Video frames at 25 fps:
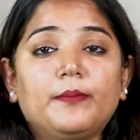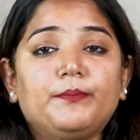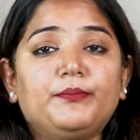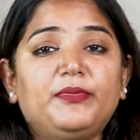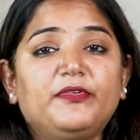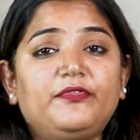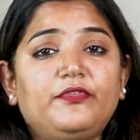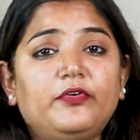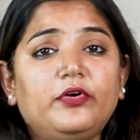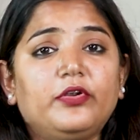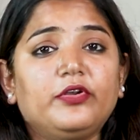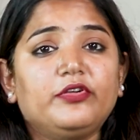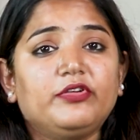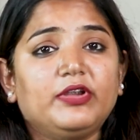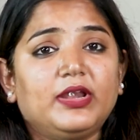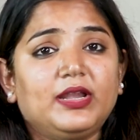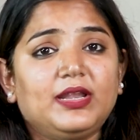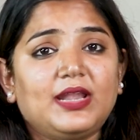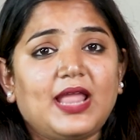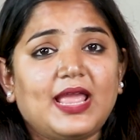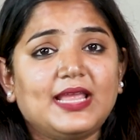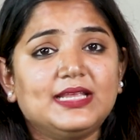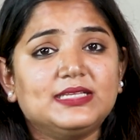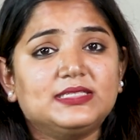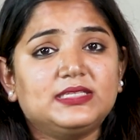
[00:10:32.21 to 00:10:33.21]
Before
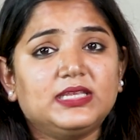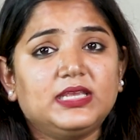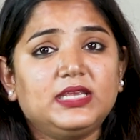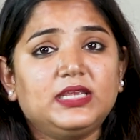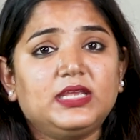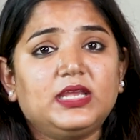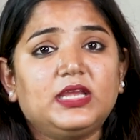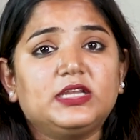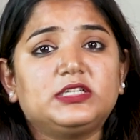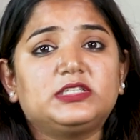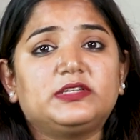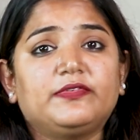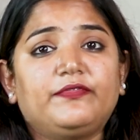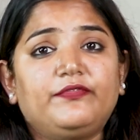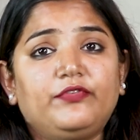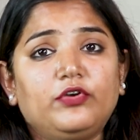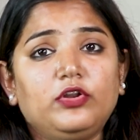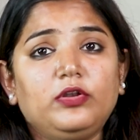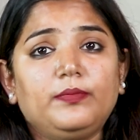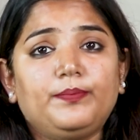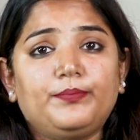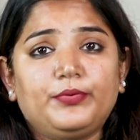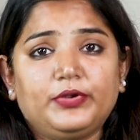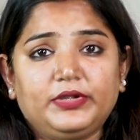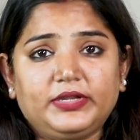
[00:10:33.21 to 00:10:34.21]
realizing its
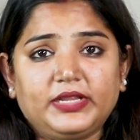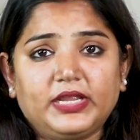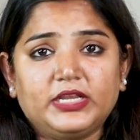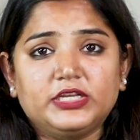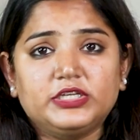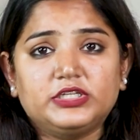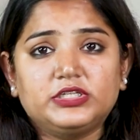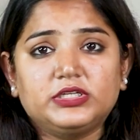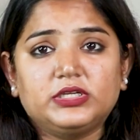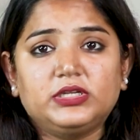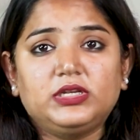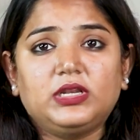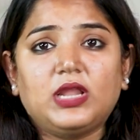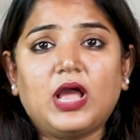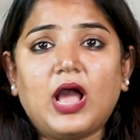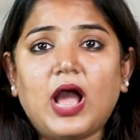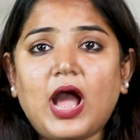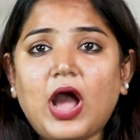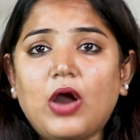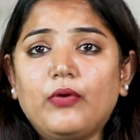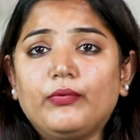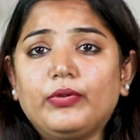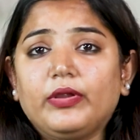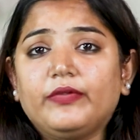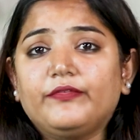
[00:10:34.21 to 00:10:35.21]
full potential,
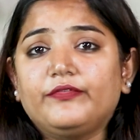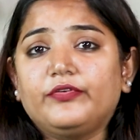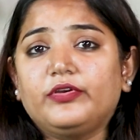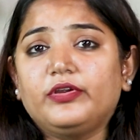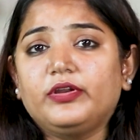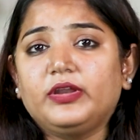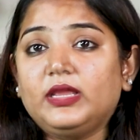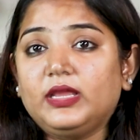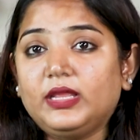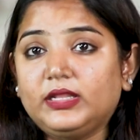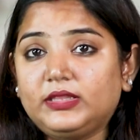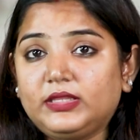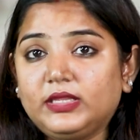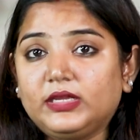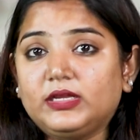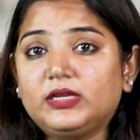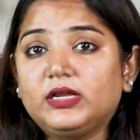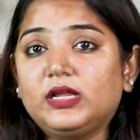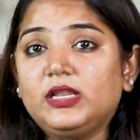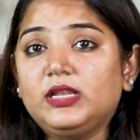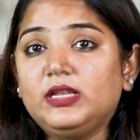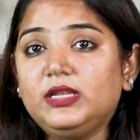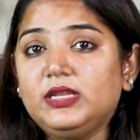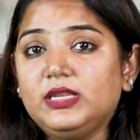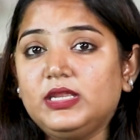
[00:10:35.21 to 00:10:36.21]
however,
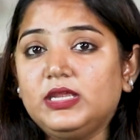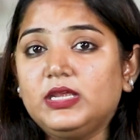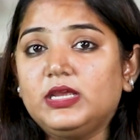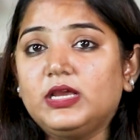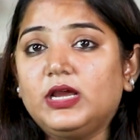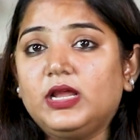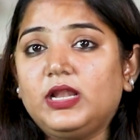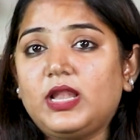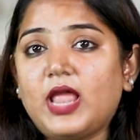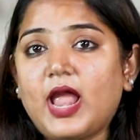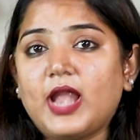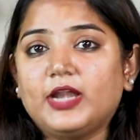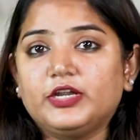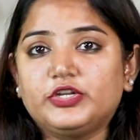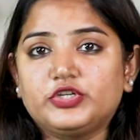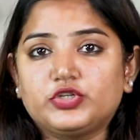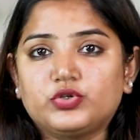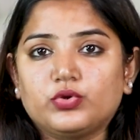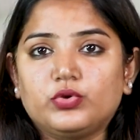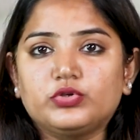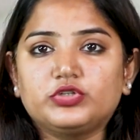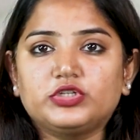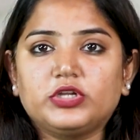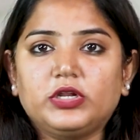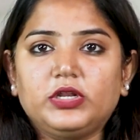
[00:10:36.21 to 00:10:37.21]
ethical, legal, and
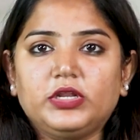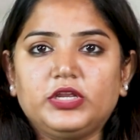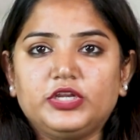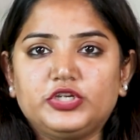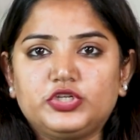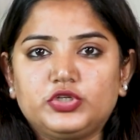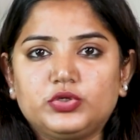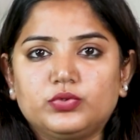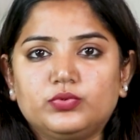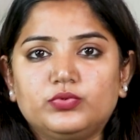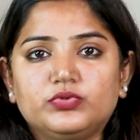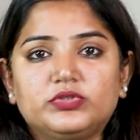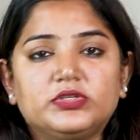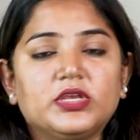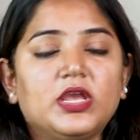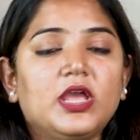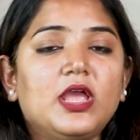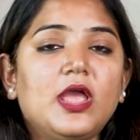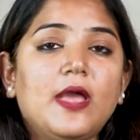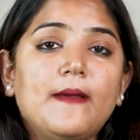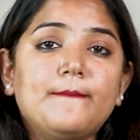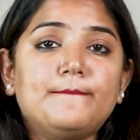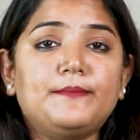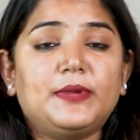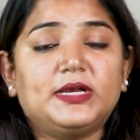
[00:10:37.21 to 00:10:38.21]
social issues
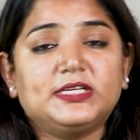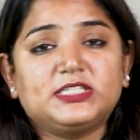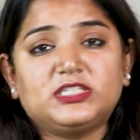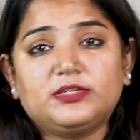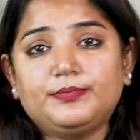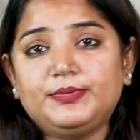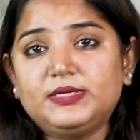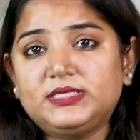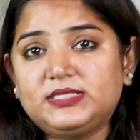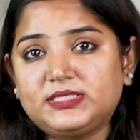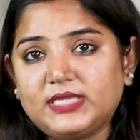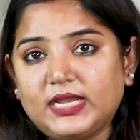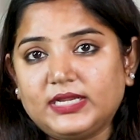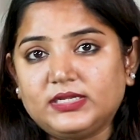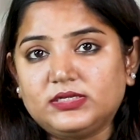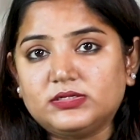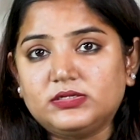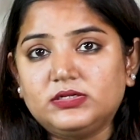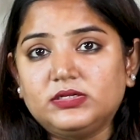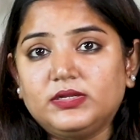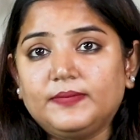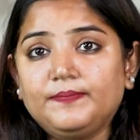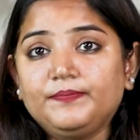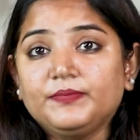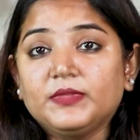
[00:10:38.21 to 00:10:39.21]
must be
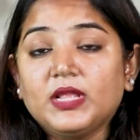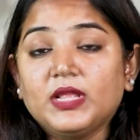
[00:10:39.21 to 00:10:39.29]
settled,